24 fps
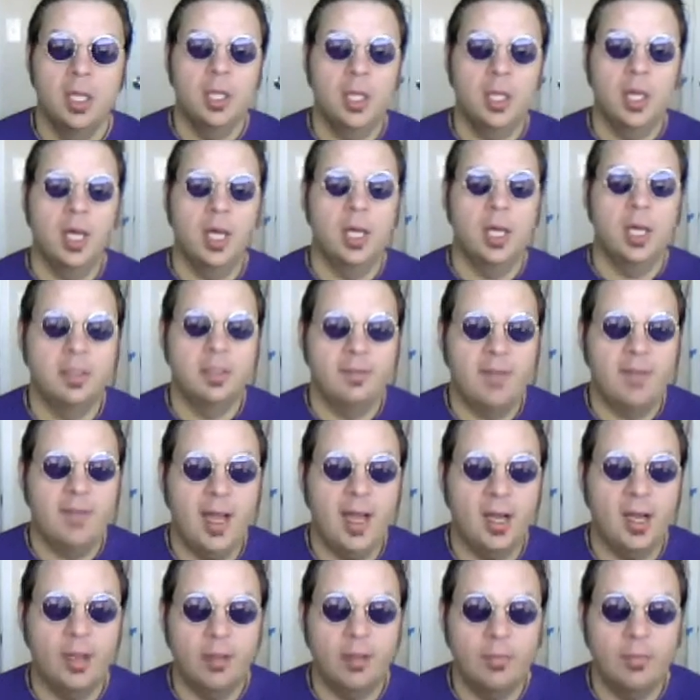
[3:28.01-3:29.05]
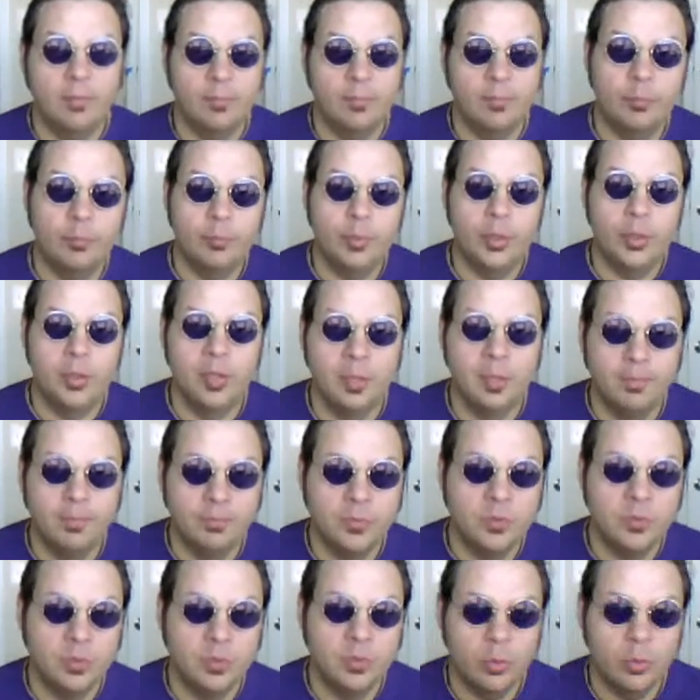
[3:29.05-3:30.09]
Nevada putting up
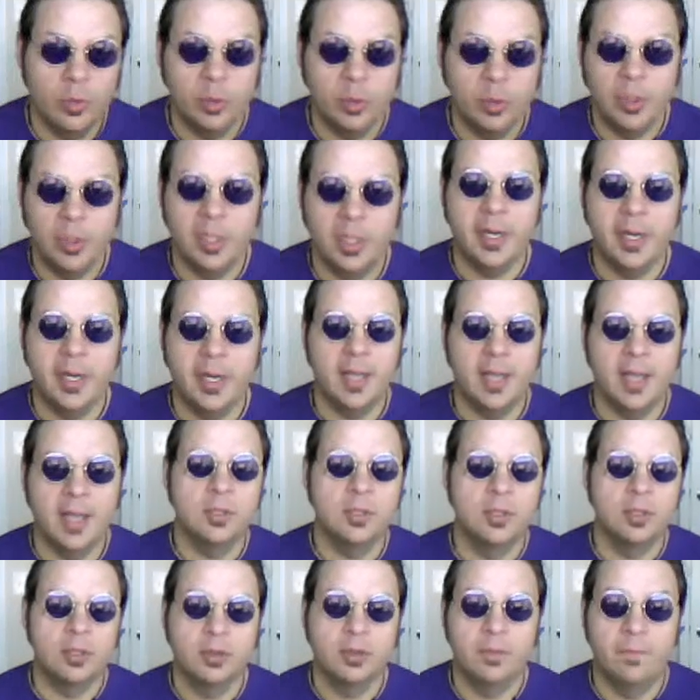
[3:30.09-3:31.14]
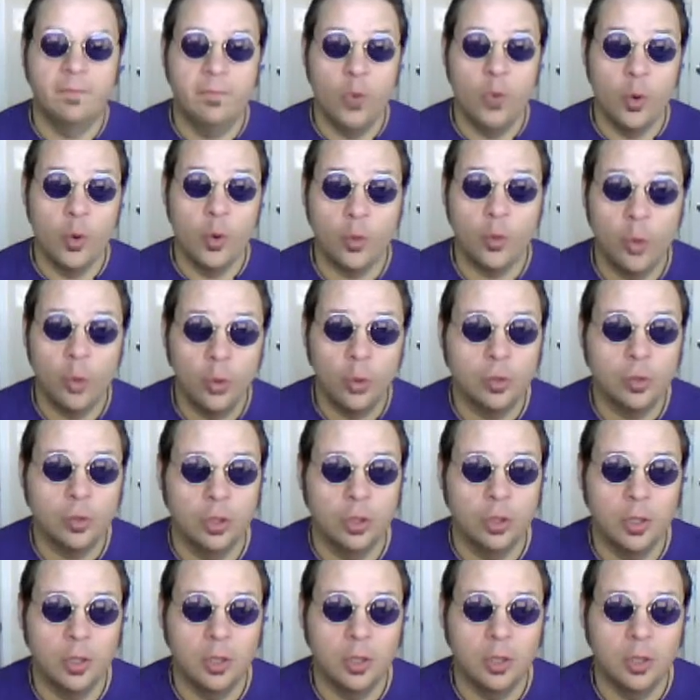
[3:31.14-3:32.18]
21 unanswered in the fourth quarter
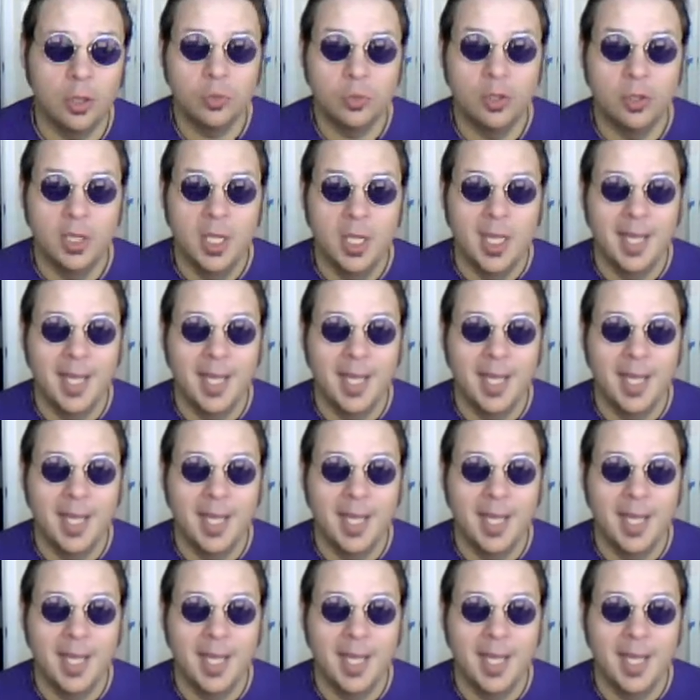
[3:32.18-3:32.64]
alone,